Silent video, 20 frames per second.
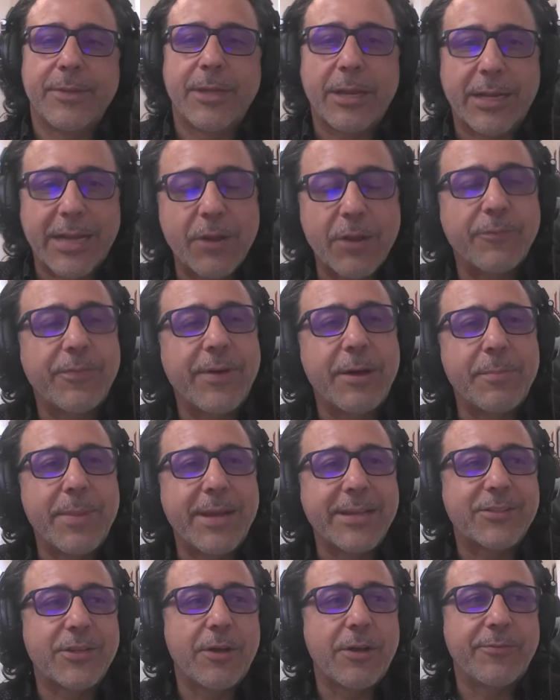kind of found
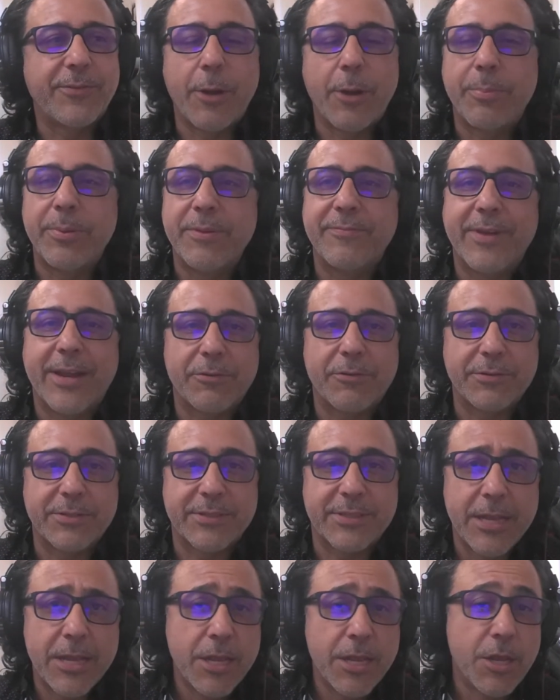myself helping
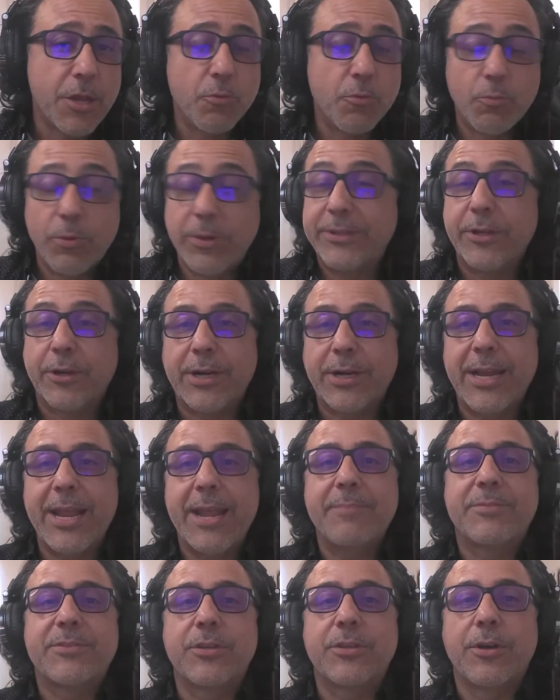veterans with their
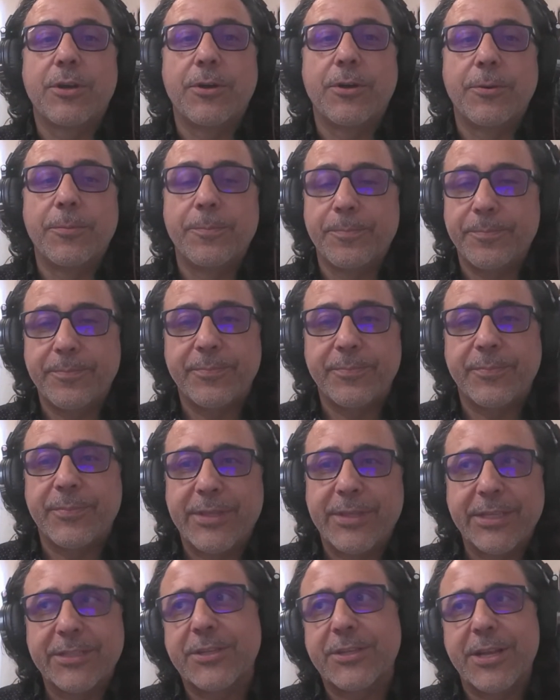claims. So
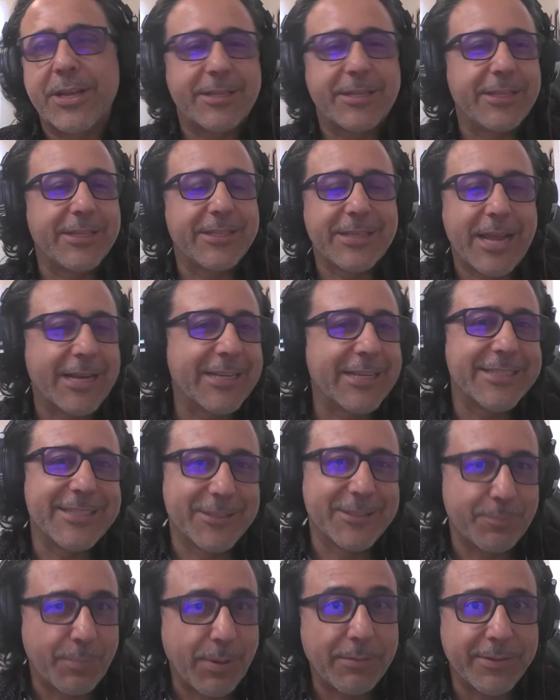this
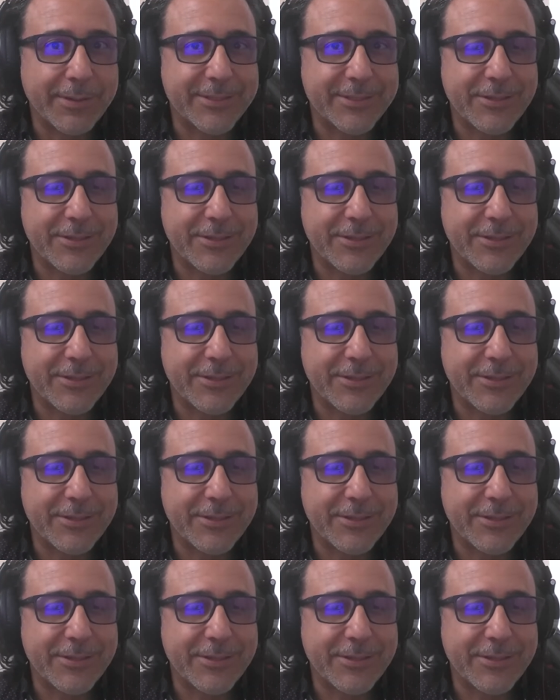public